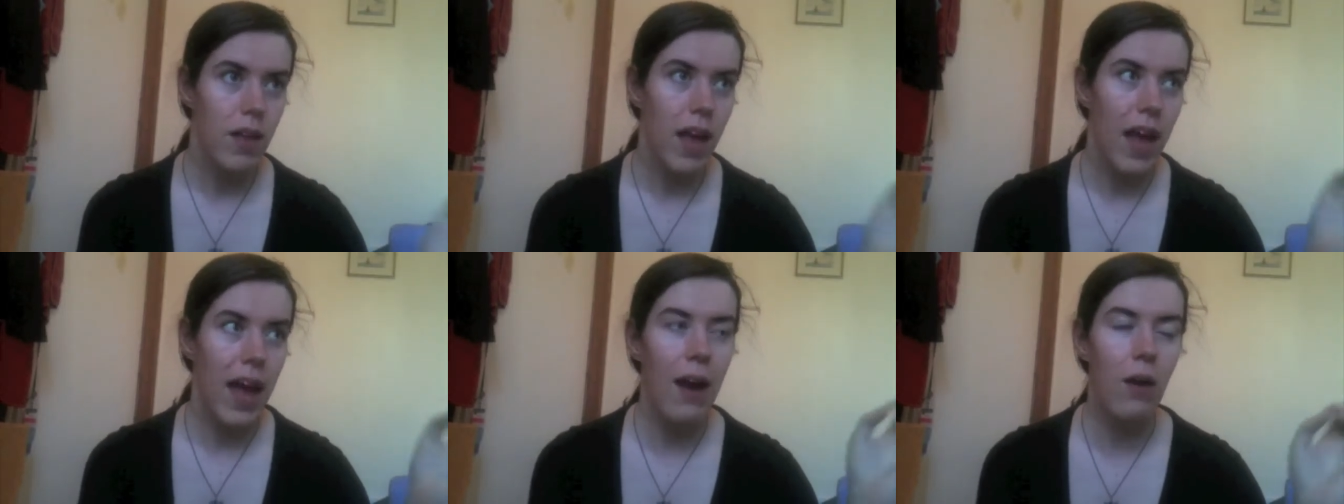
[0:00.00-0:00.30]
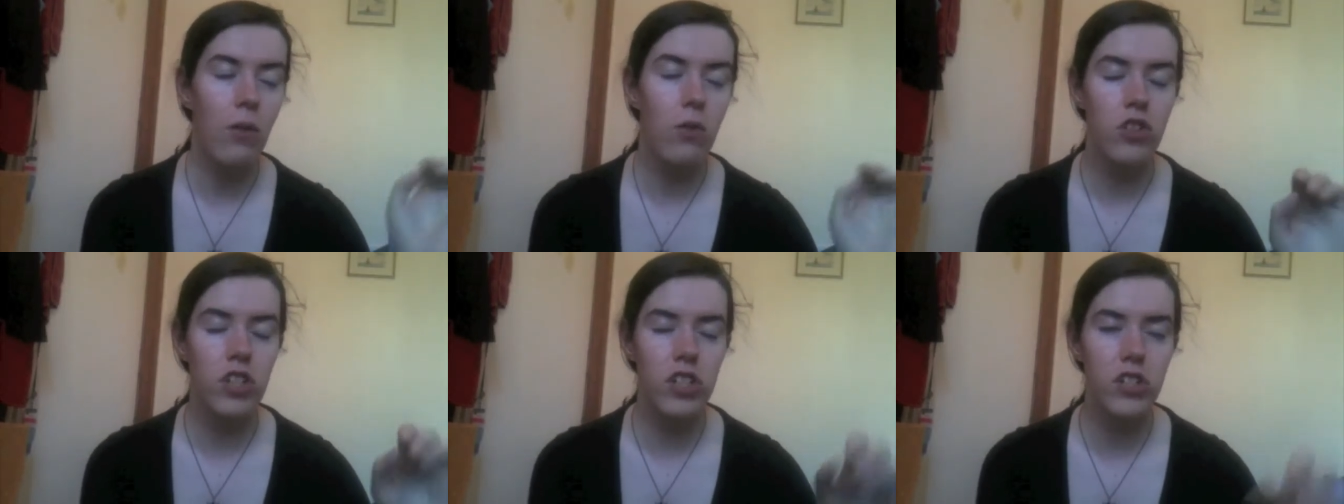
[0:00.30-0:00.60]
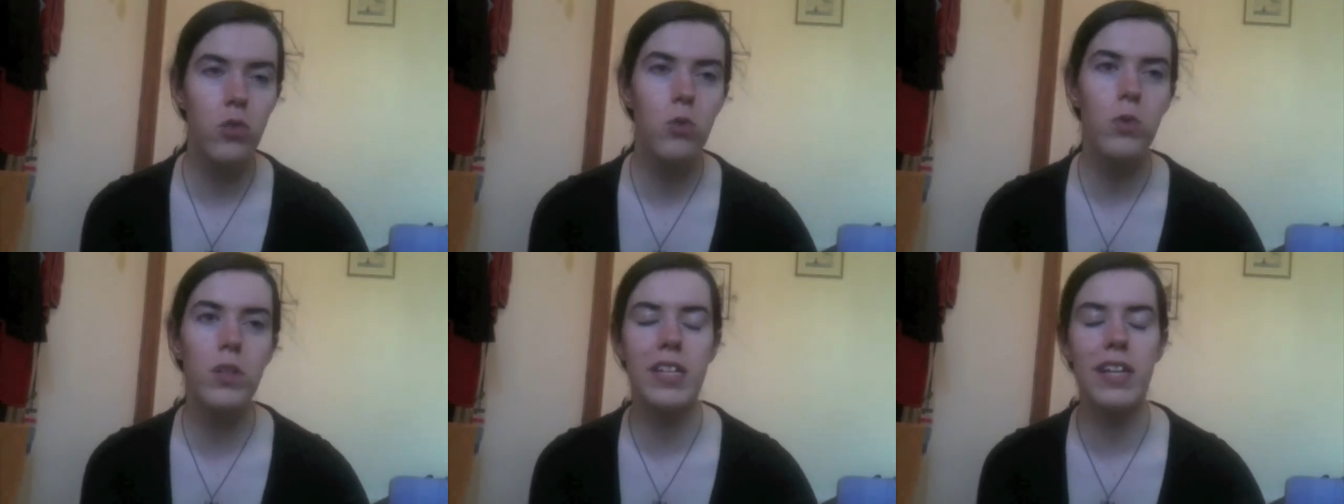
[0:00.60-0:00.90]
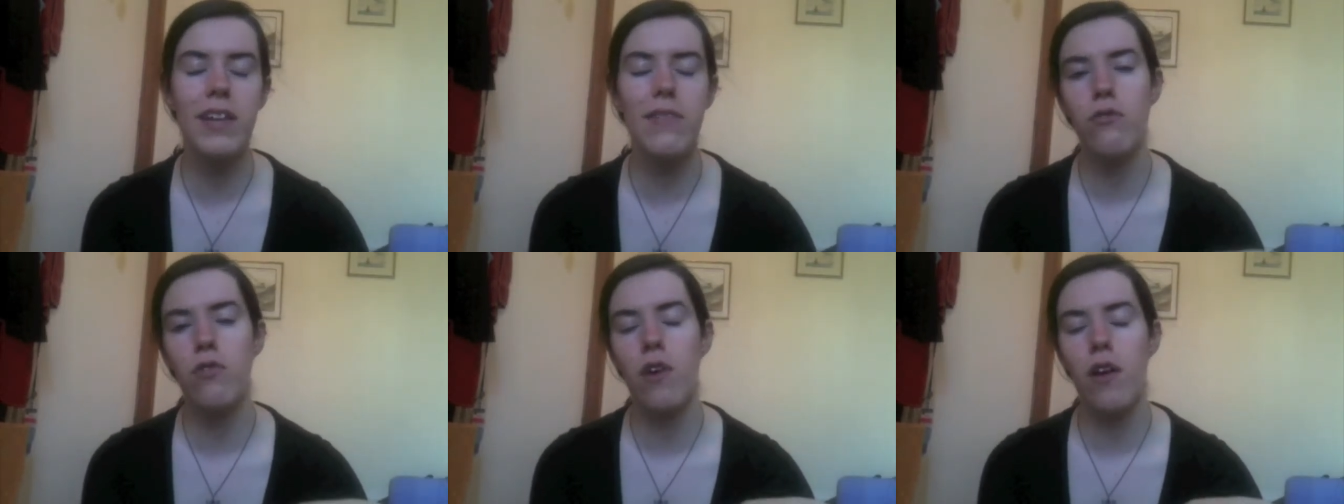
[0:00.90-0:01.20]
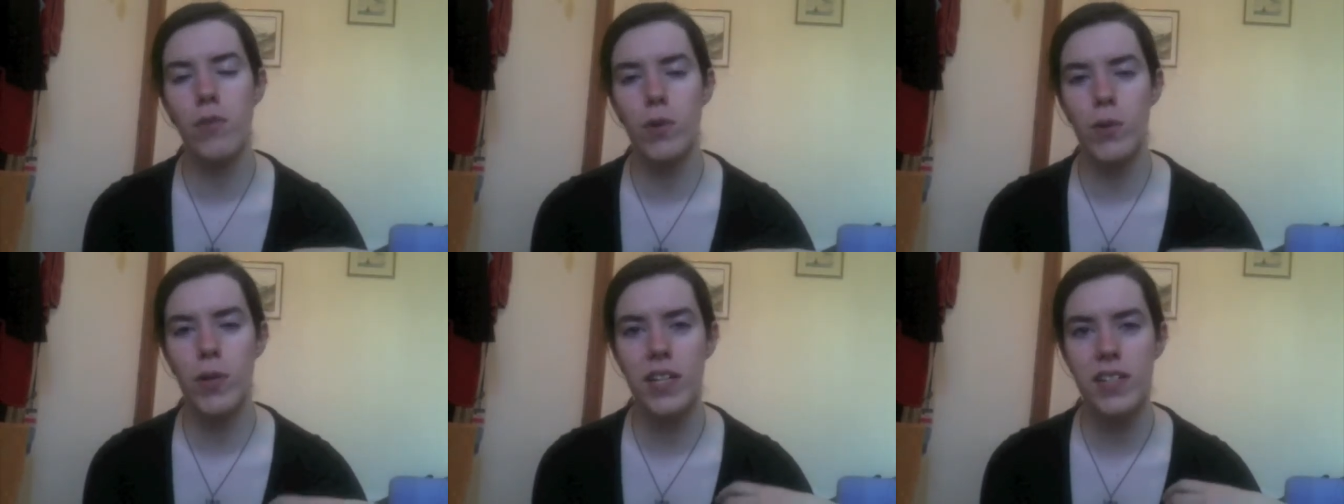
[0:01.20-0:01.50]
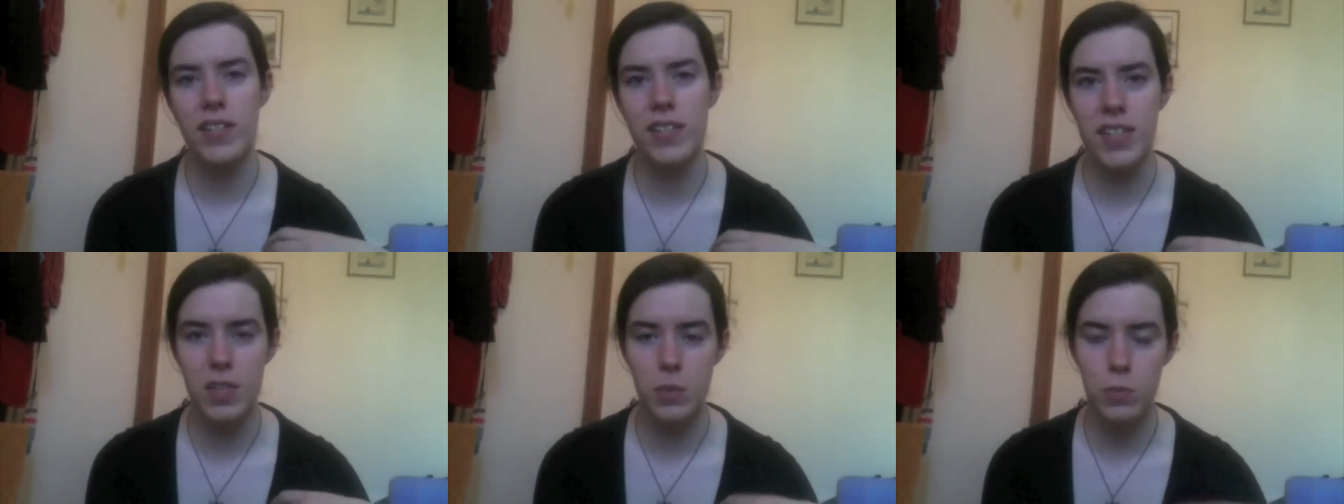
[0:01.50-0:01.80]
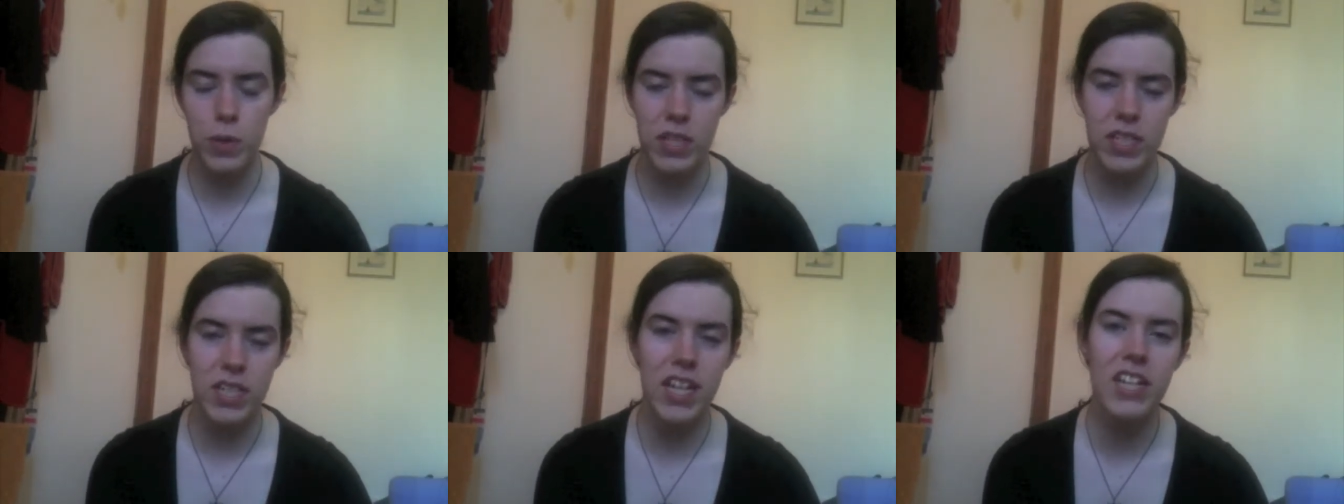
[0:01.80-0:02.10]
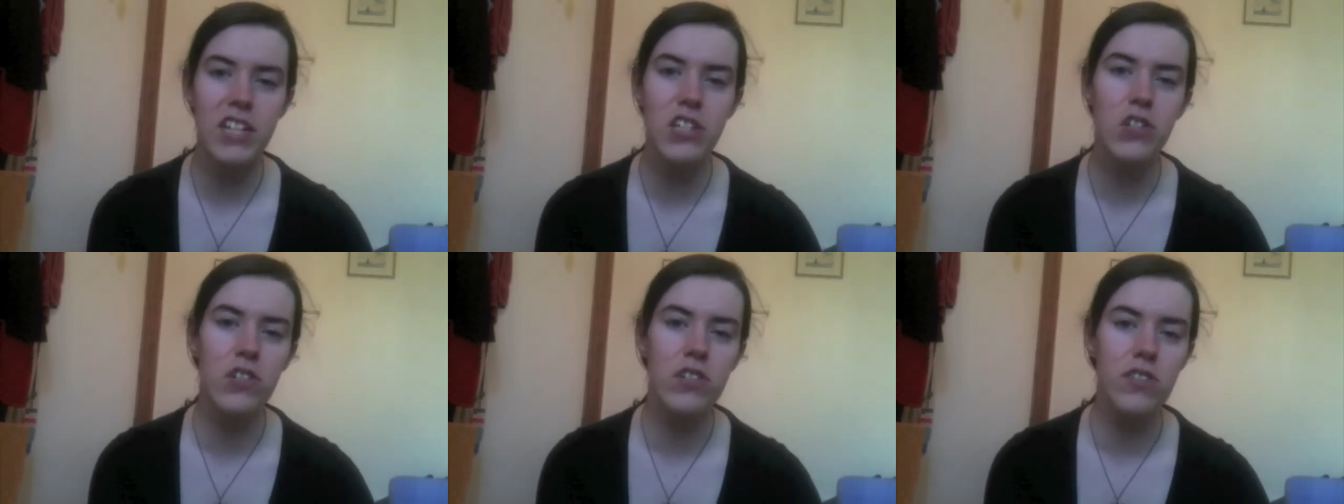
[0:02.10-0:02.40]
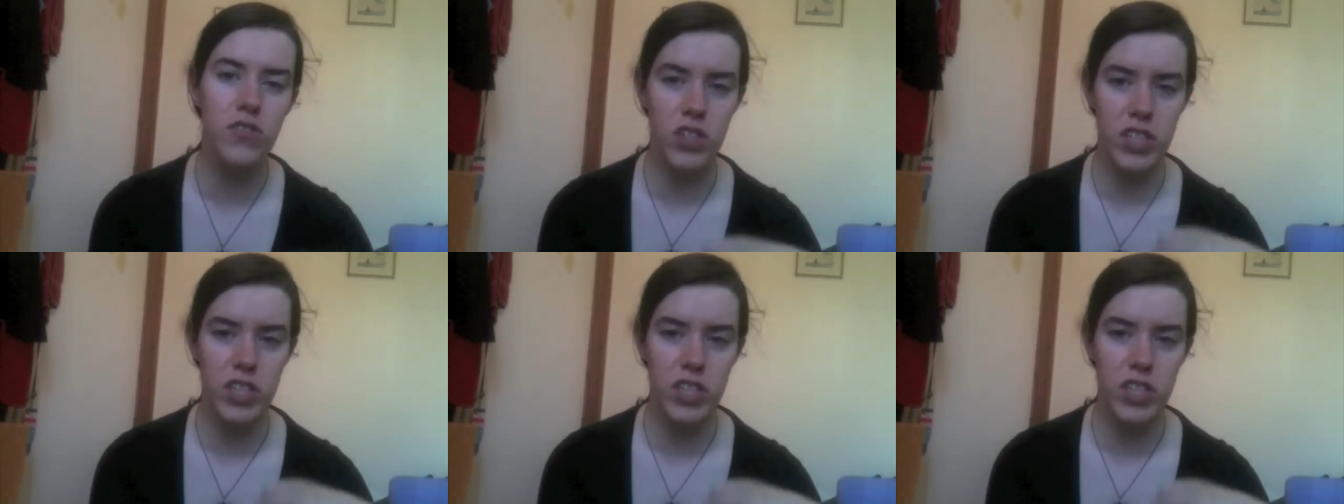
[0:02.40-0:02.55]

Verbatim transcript: how she's always lived for everyone else's expectations.